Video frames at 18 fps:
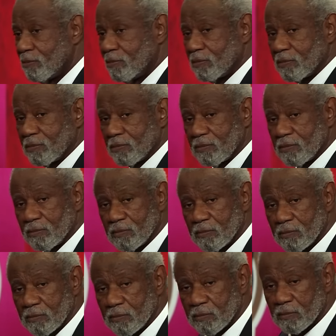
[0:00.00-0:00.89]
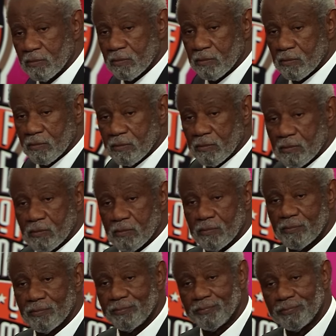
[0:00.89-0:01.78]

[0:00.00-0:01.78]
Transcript: Nobody speaks.